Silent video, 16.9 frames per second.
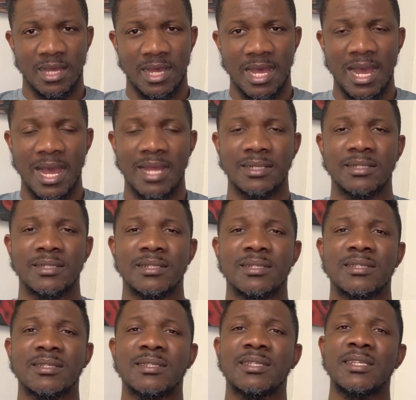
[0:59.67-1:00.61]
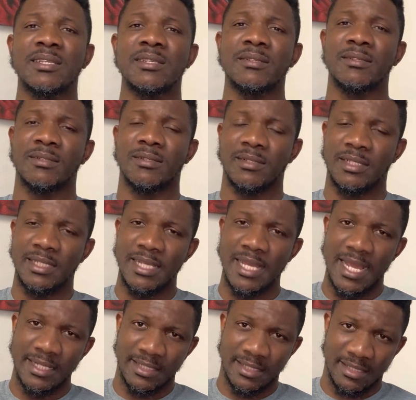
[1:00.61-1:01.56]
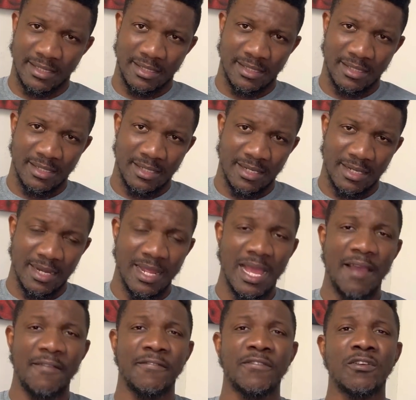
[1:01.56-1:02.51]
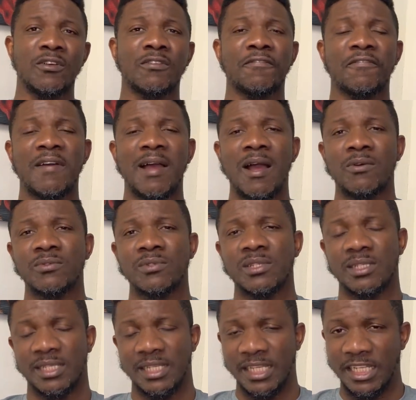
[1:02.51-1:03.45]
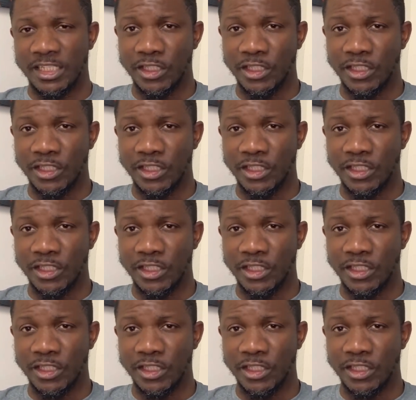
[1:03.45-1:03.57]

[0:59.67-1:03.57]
and still, yet, they have not found a